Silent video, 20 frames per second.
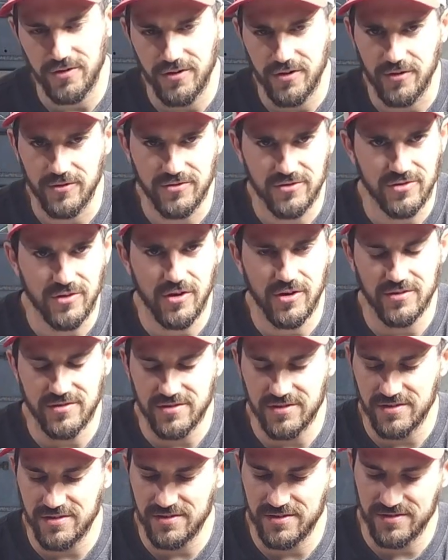you know,
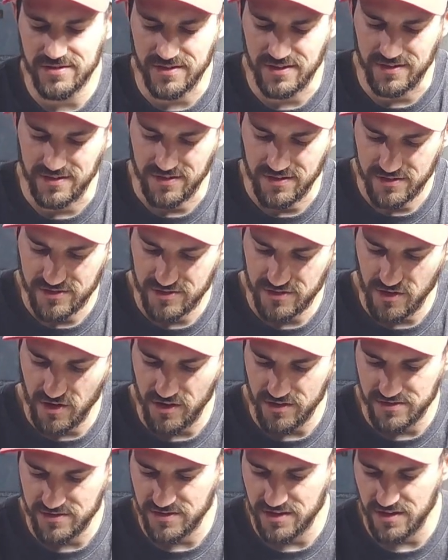sauces and
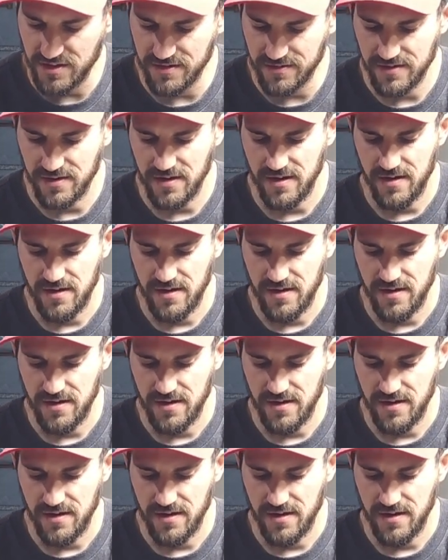salsa.